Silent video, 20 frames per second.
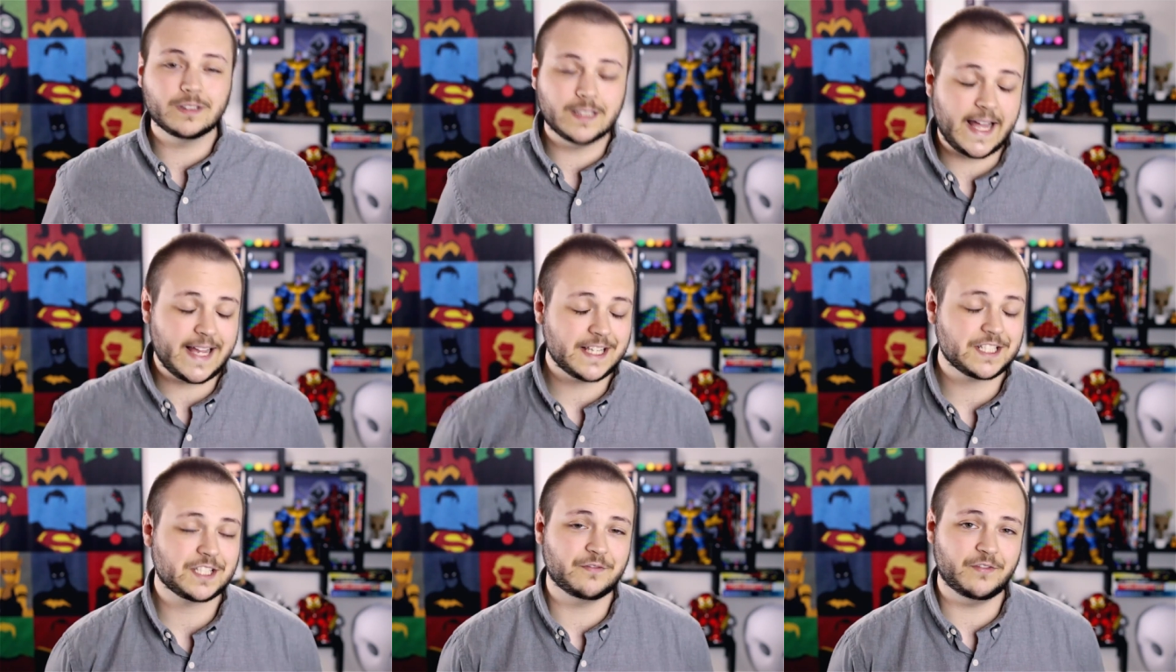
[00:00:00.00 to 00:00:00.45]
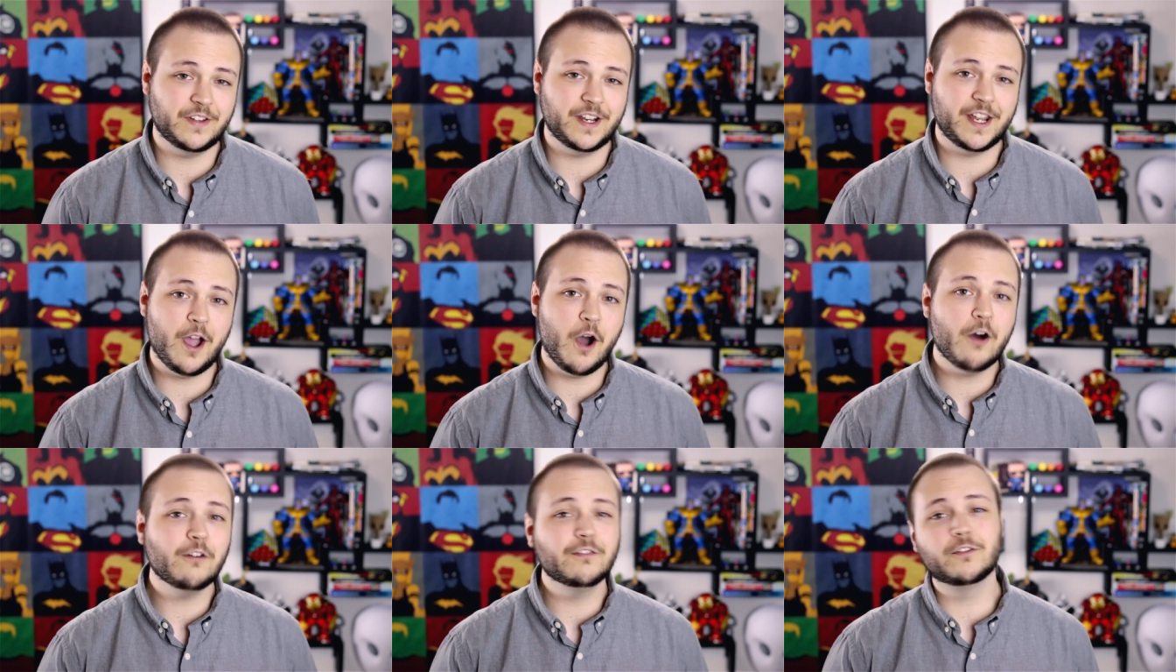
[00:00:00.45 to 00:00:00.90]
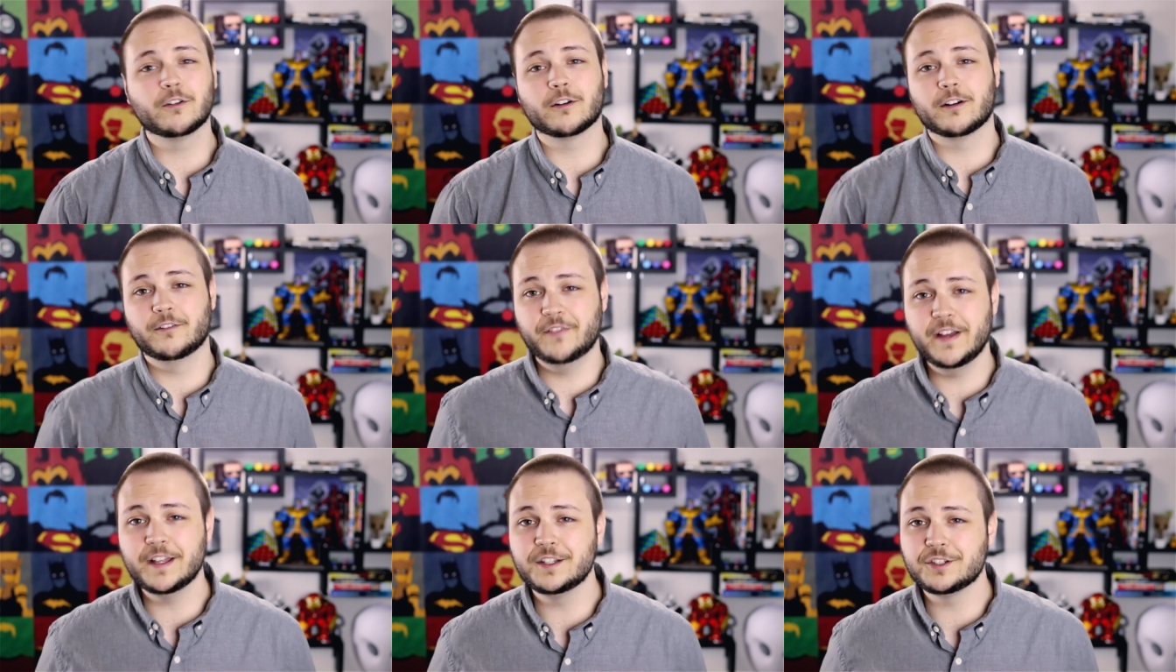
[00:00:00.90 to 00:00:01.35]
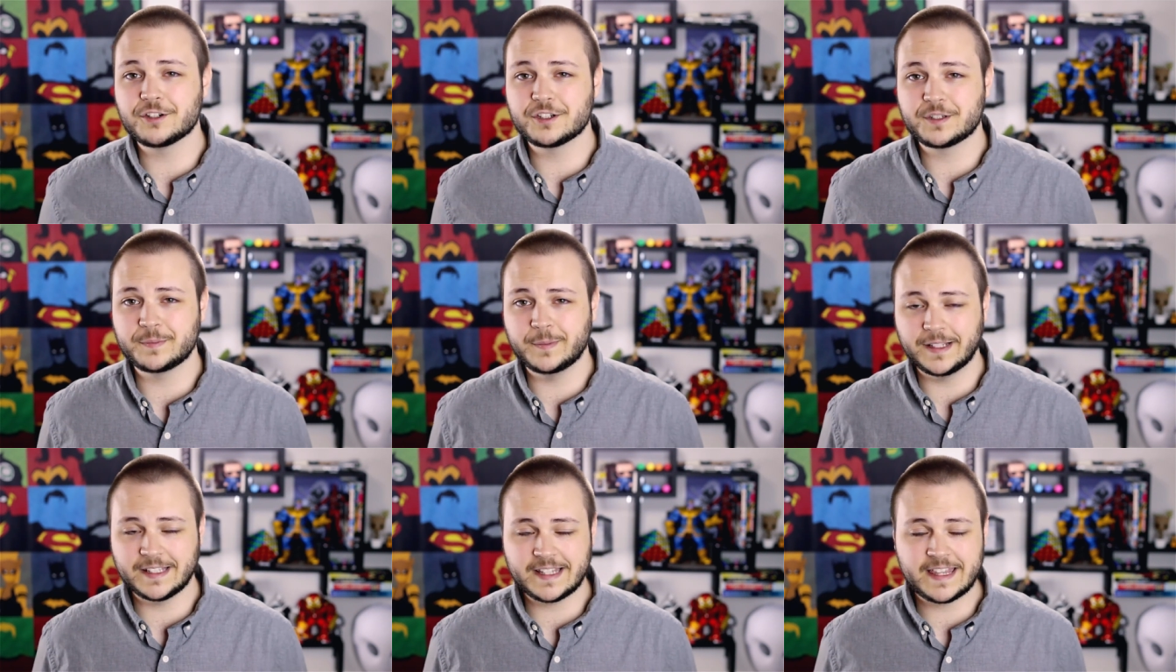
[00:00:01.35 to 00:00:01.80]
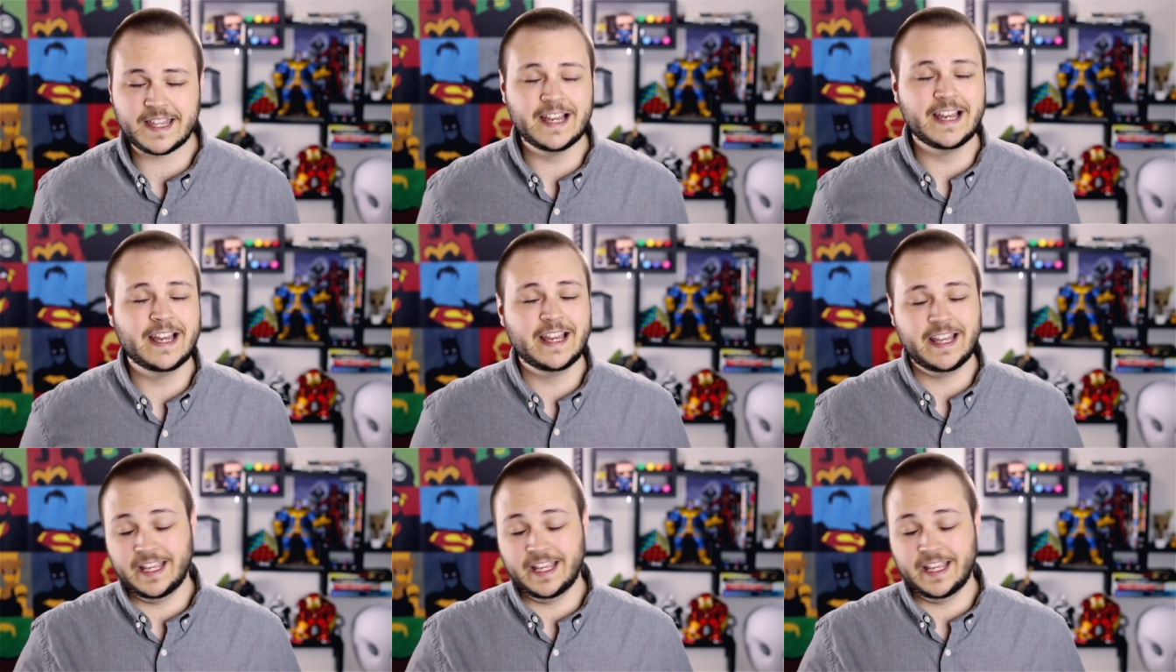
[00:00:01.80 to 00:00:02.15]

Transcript: last video for Avengers Month.